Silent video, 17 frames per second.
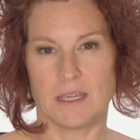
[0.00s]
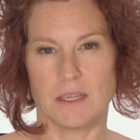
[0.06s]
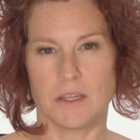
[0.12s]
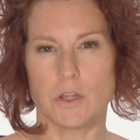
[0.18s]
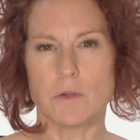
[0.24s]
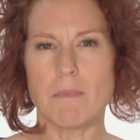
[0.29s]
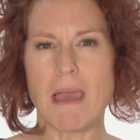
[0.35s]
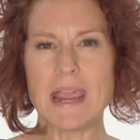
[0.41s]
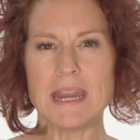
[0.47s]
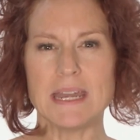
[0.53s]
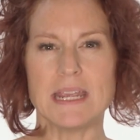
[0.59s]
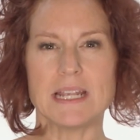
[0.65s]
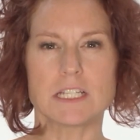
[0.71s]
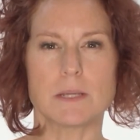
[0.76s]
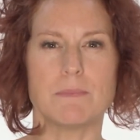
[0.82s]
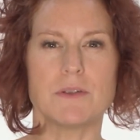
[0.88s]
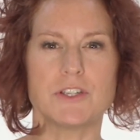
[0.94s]
You may
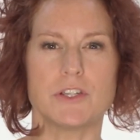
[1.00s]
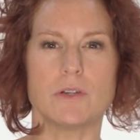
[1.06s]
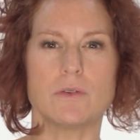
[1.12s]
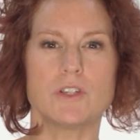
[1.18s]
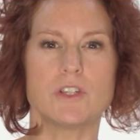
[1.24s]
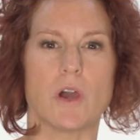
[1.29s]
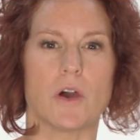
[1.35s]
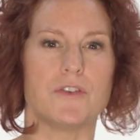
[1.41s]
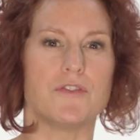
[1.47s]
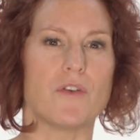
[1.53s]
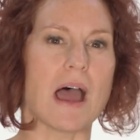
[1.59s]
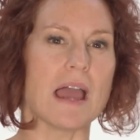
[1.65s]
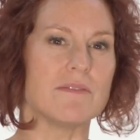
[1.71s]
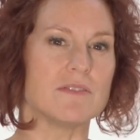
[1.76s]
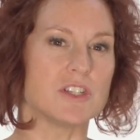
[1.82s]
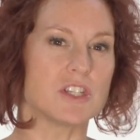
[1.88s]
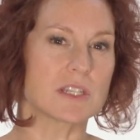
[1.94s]
need to produce your
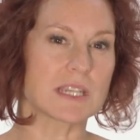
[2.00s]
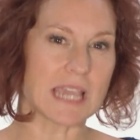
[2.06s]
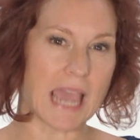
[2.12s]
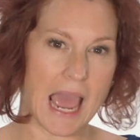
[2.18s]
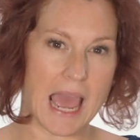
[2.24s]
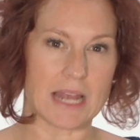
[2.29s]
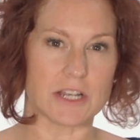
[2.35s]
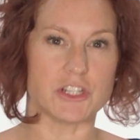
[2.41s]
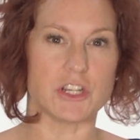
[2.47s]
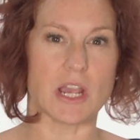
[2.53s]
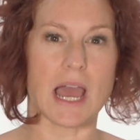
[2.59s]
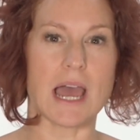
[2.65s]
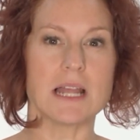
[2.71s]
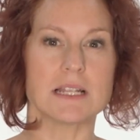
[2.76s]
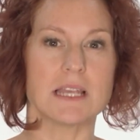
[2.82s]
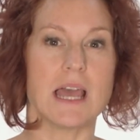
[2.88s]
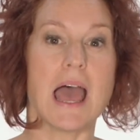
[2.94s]
driver's card
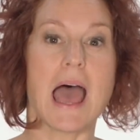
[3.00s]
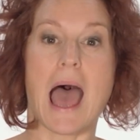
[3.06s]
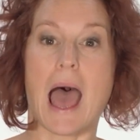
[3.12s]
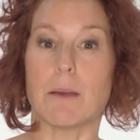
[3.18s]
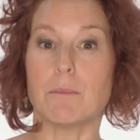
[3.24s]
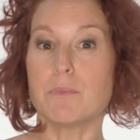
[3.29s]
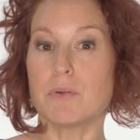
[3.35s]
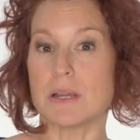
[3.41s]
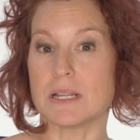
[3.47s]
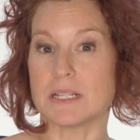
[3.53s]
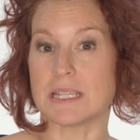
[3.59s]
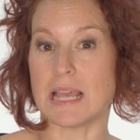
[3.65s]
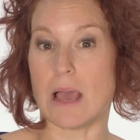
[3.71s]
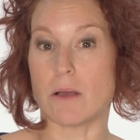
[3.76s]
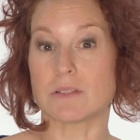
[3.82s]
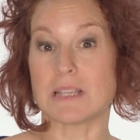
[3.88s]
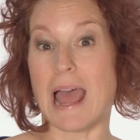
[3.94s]
chart and
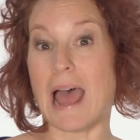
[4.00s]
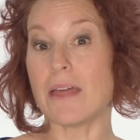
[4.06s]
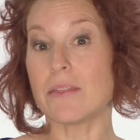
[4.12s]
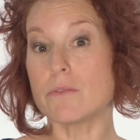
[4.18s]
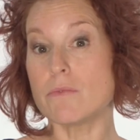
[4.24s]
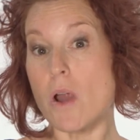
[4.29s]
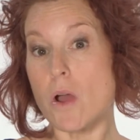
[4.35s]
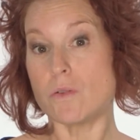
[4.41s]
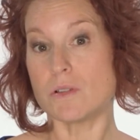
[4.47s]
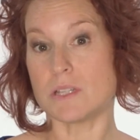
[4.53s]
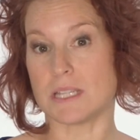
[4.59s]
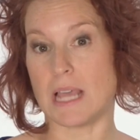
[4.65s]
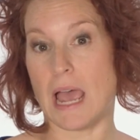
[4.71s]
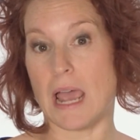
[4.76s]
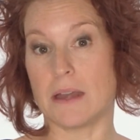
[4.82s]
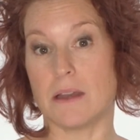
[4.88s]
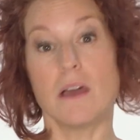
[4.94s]
printouts at the
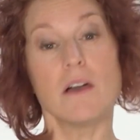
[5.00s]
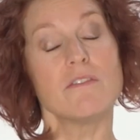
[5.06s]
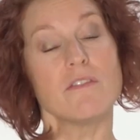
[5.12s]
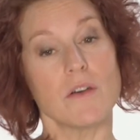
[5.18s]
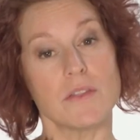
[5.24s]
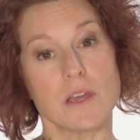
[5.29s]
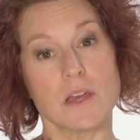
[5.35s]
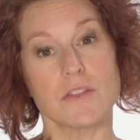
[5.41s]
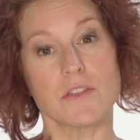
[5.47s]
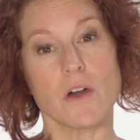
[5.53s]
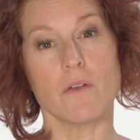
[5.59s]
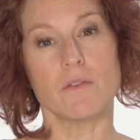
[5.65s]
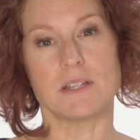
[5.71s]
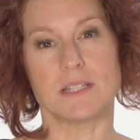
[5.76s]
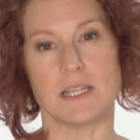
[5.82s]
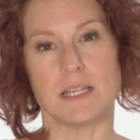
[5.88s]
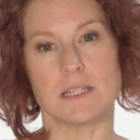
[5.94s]
roadside for the
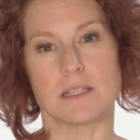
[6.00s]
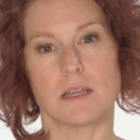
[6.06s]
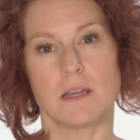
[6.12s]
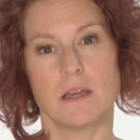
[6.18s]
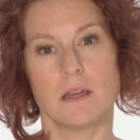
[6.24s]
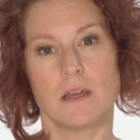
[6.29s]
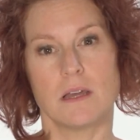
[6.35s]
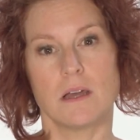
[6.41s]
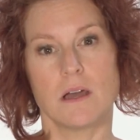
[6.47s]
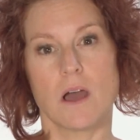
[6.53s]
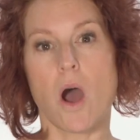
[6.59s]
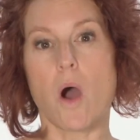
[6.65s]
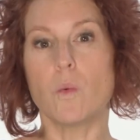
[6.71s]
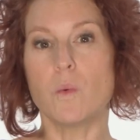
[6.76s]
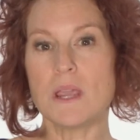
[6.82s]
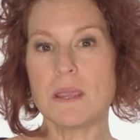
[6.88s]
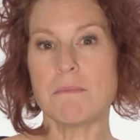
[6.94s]
authorities,
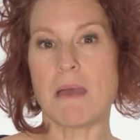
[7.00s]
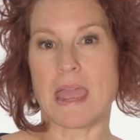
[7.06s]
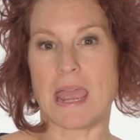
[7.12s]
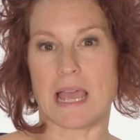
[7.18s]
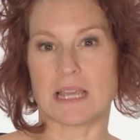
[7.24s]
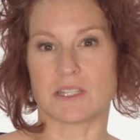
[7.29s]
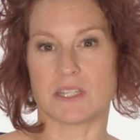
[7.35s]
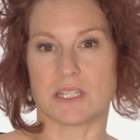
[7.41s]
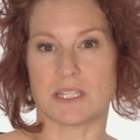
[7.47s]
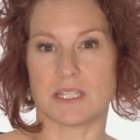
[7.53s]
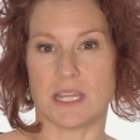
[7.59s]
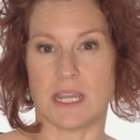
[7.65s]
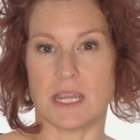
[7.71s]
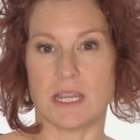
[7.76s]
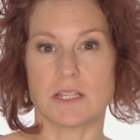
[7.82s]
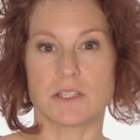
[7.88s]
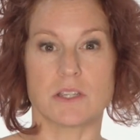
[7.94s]
or we may ask to
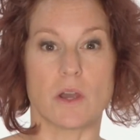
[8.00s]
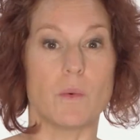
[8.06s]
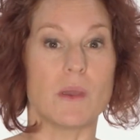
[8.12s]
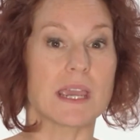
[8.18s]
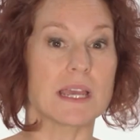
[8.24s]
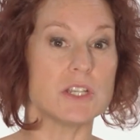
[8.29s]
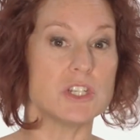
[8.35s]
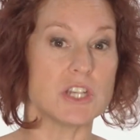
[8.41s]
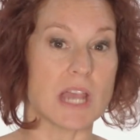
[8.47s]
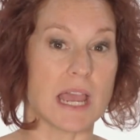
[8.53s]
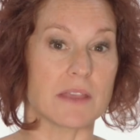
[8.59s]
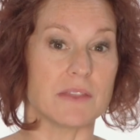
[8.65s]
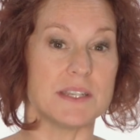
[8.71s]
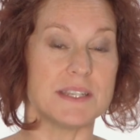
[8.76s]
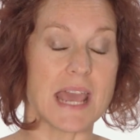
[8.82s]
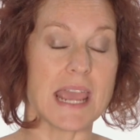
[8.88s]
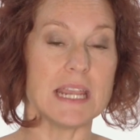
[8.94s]
see it so we can check
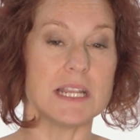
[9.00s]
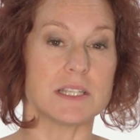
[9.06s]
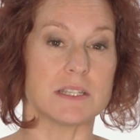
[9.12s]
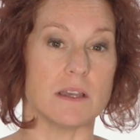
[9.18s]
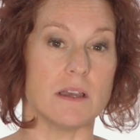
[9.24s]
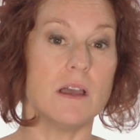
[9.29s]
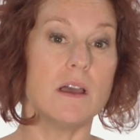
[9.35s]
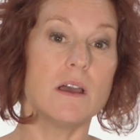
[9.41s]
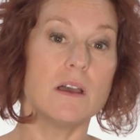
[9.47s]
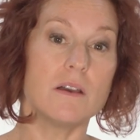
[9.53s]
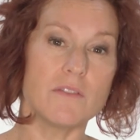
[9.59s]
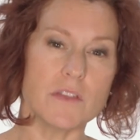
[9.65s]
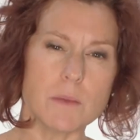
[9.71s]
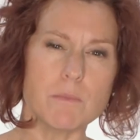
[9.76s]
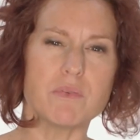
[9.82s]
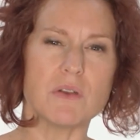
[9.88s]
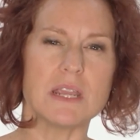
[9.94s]
the data for
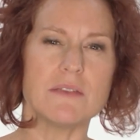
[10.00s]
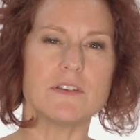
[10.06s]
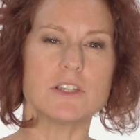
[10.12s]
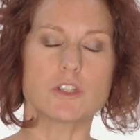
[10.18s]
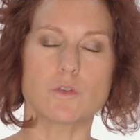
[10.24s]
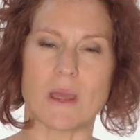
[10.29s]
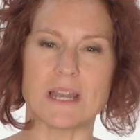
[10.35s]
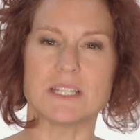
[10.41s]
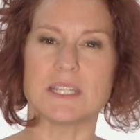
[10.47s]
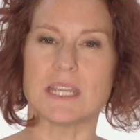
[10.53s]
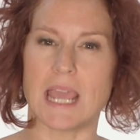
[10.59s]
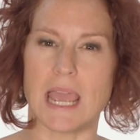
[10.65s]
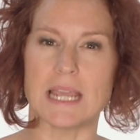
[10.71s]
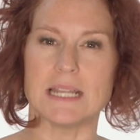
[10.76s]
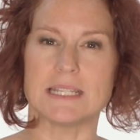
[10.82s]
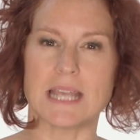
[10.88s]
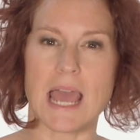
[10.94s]
the previous
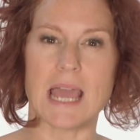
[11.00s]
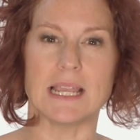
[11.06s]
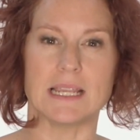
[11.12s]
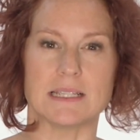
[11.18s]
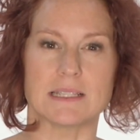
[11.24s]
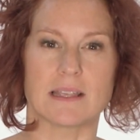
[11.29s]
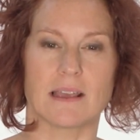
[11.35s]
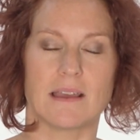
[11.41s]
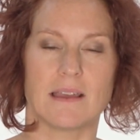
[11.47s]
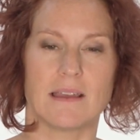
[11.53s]
28 days.